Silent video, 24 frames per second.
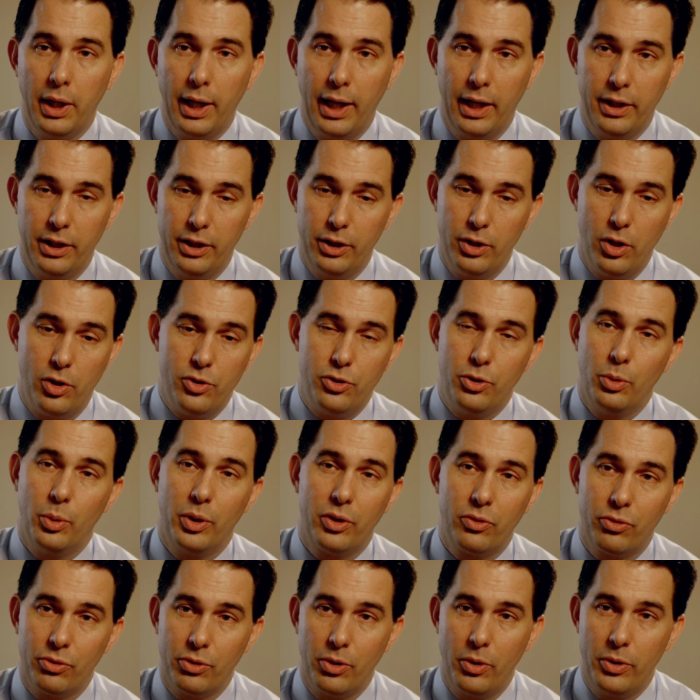and in
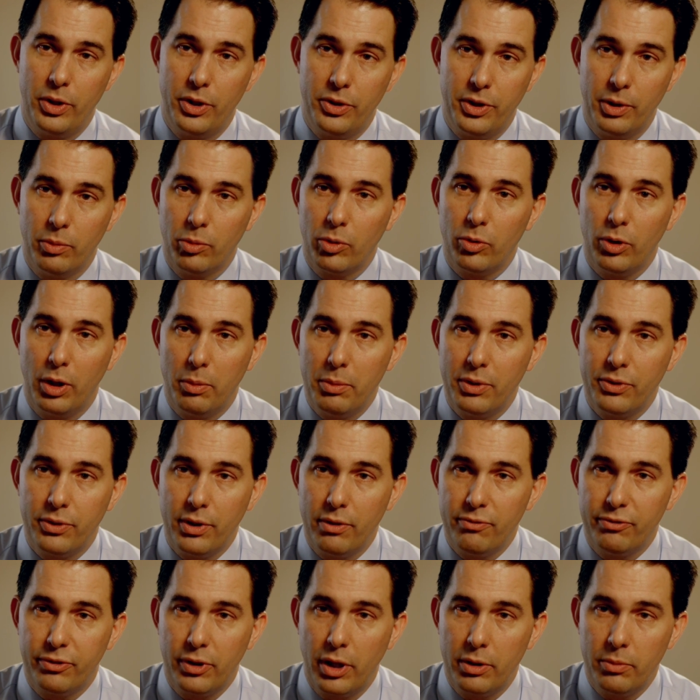doing so that there were limits
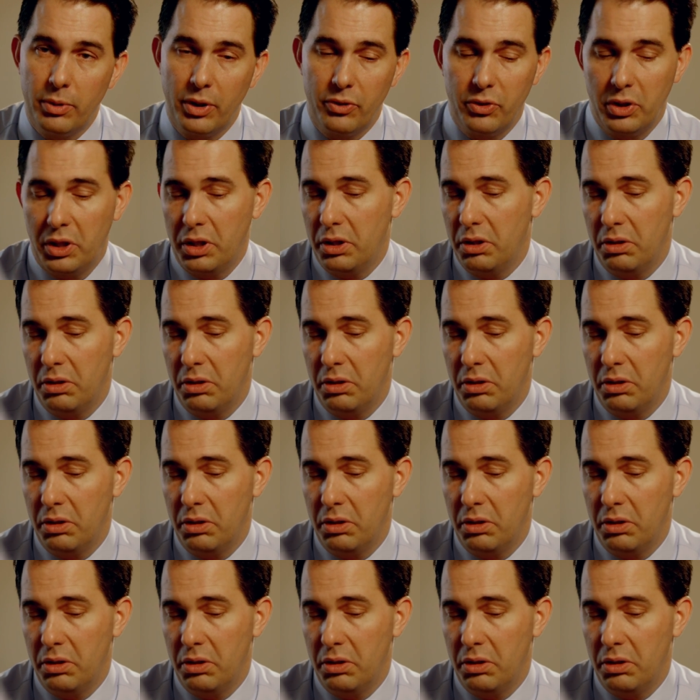on fundraising.